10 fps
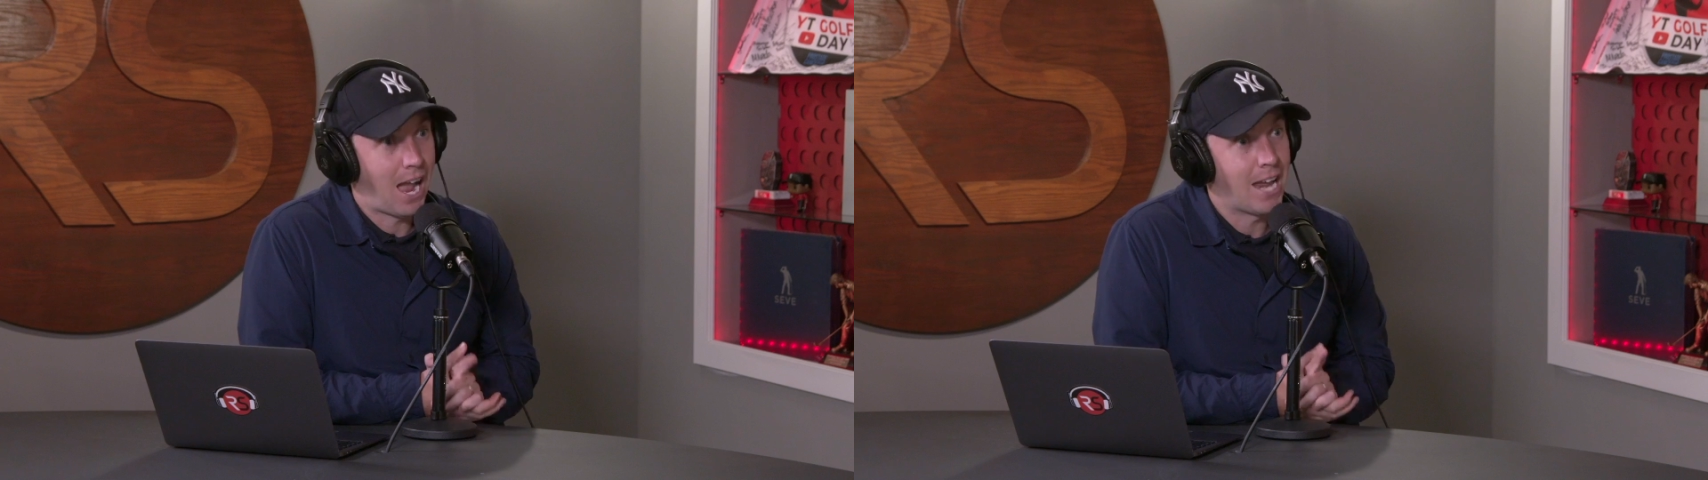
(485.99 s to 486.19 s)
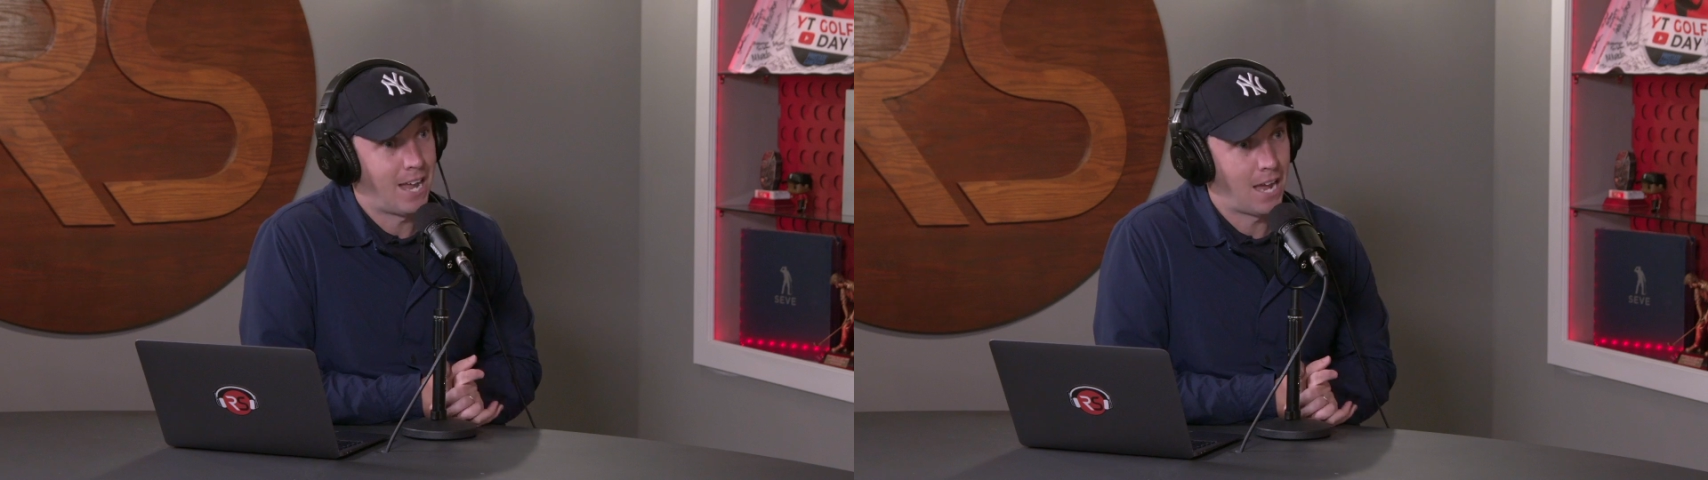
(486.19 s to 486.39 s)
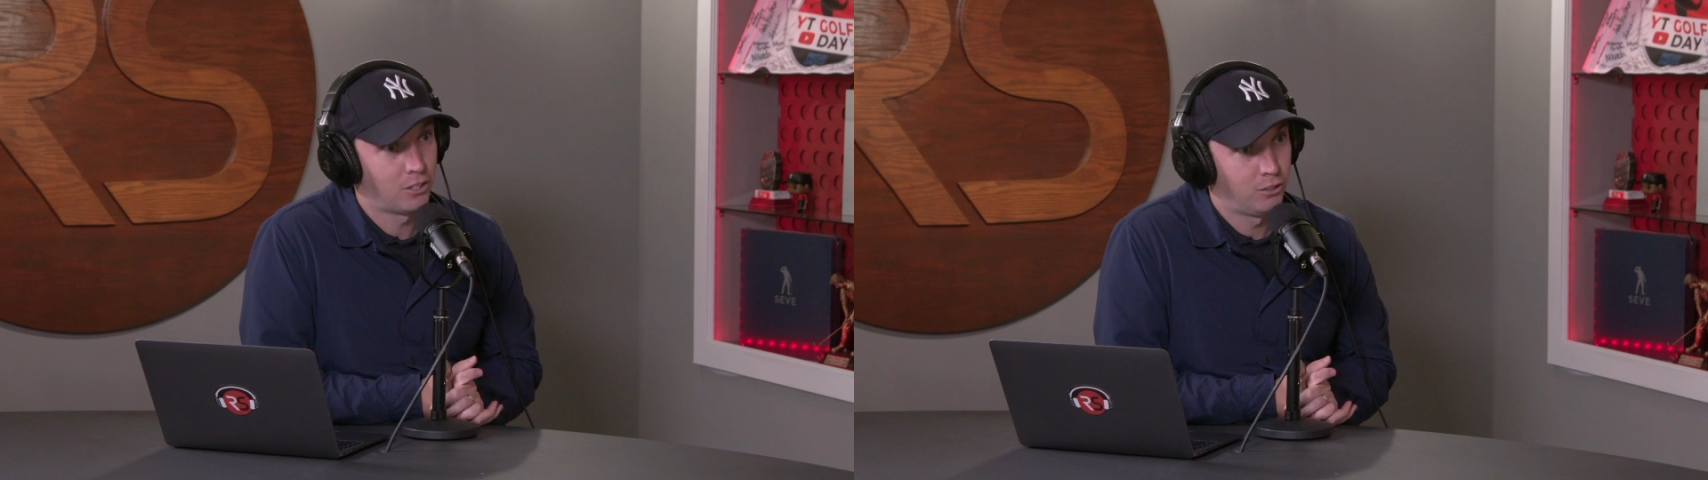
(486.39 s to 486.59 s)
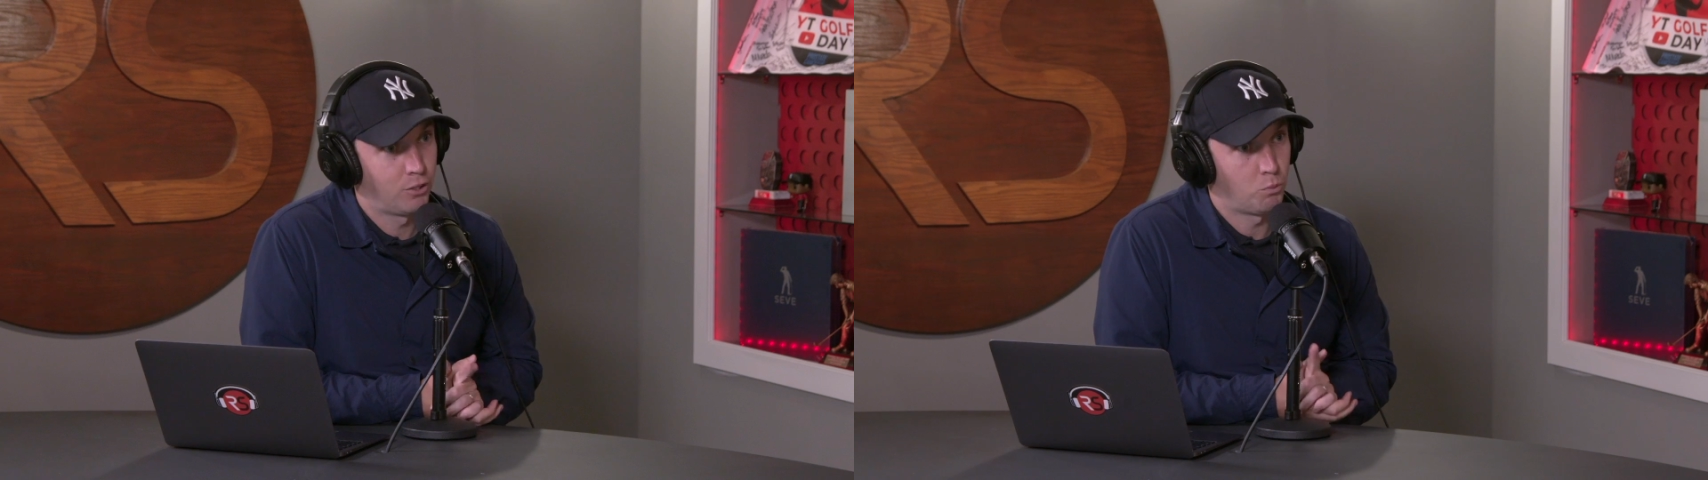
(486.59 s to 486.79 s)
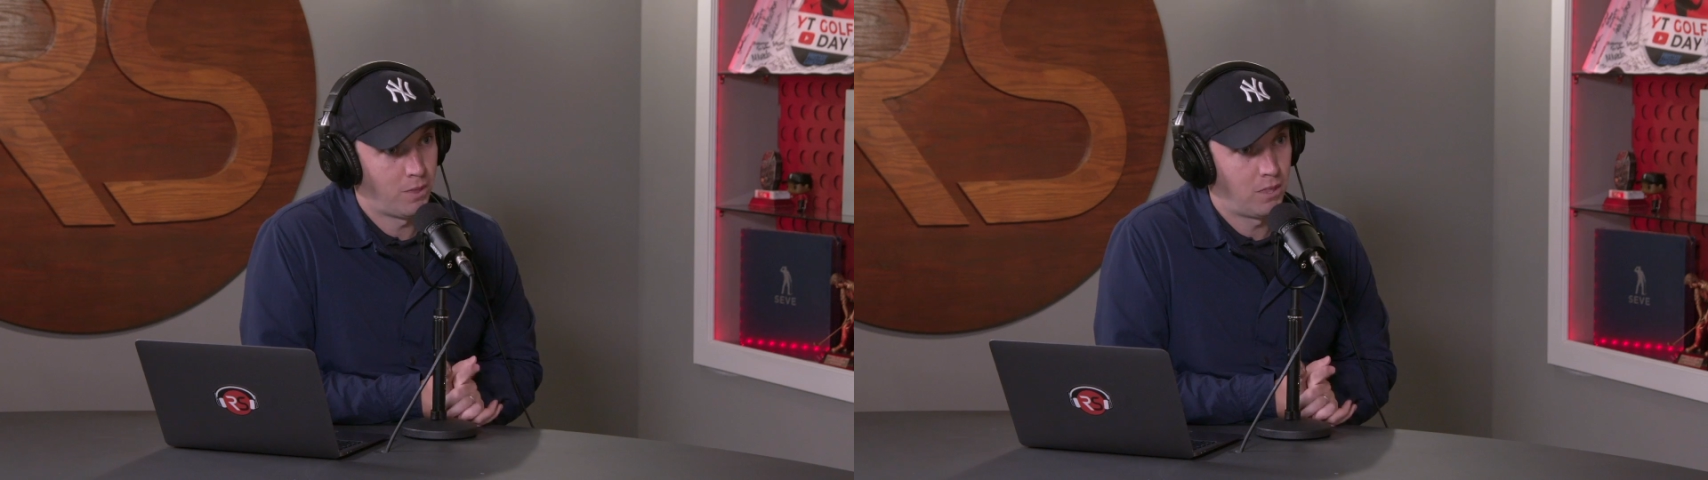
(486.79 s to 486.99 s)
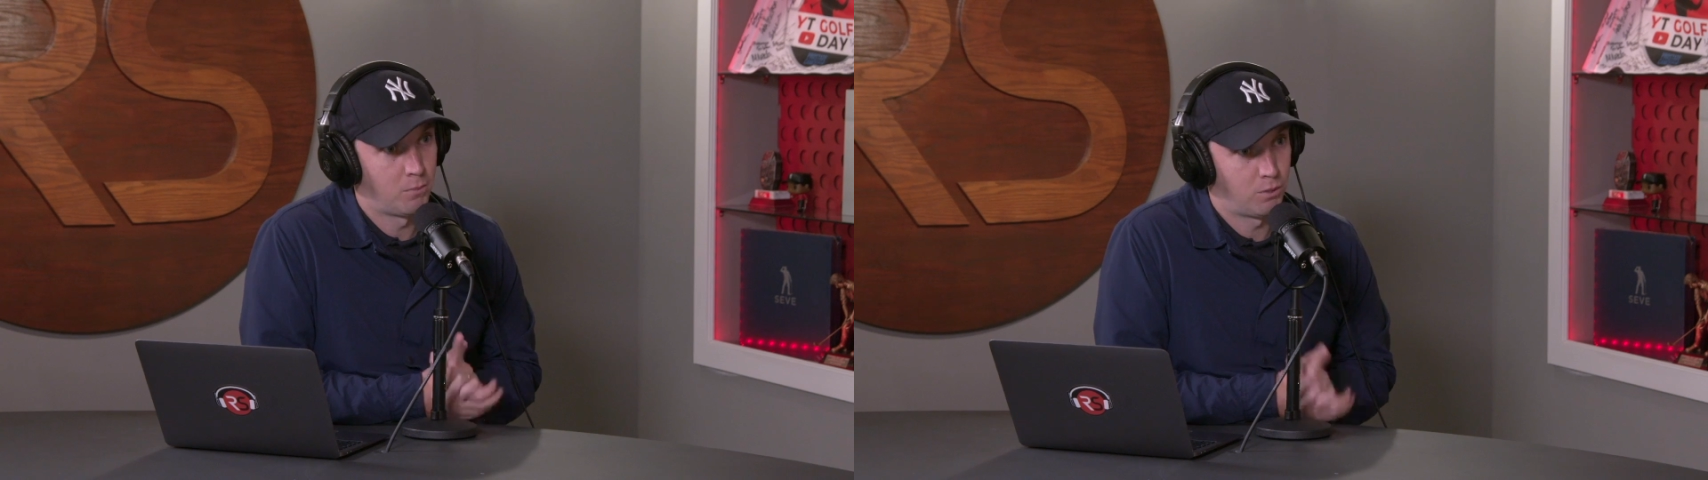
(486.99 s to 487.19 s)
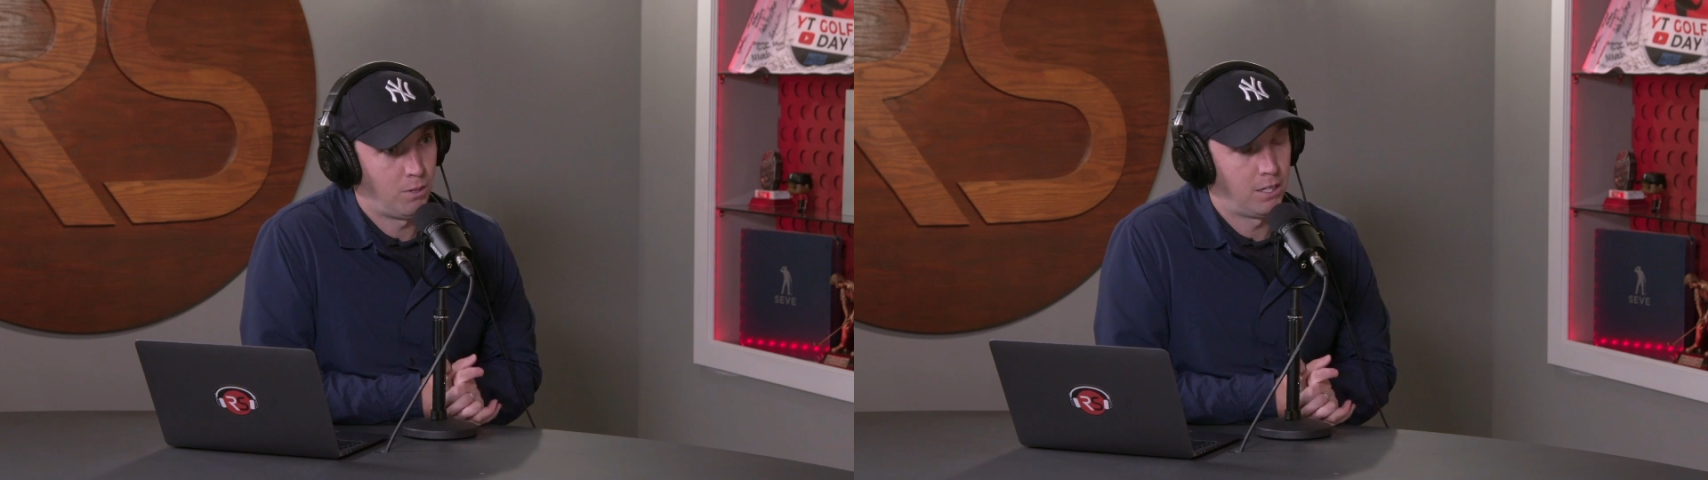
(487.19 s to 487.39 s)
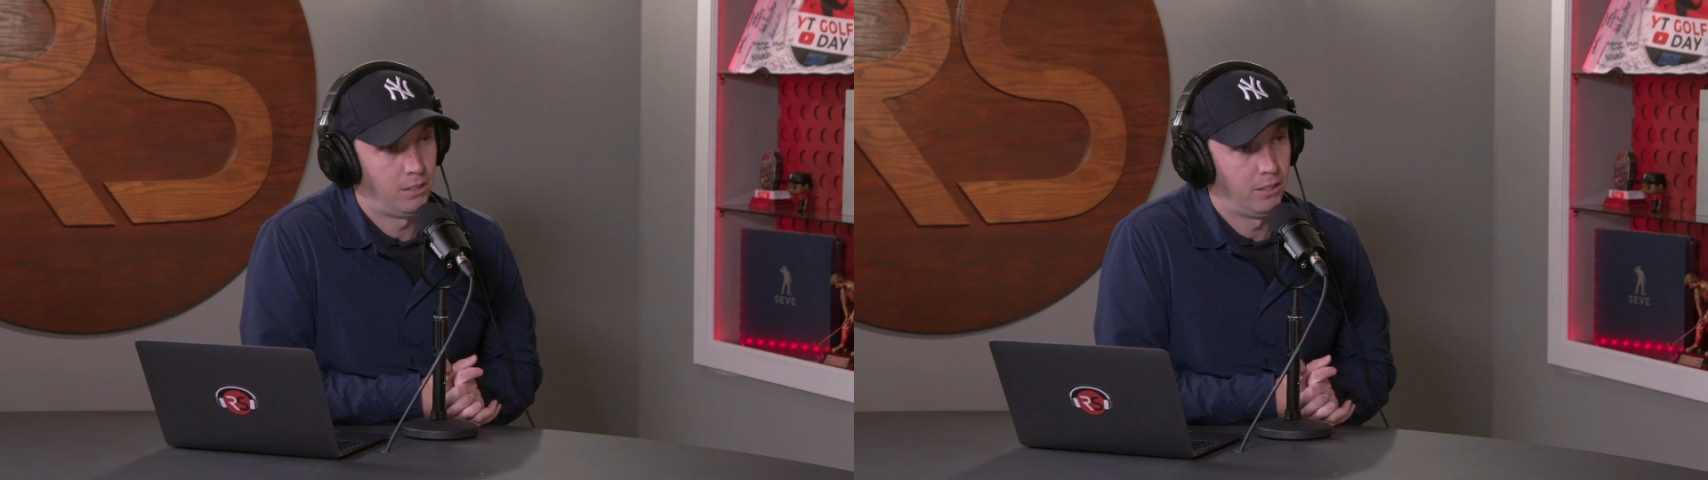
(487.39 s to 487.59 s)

iron head covers with them as well.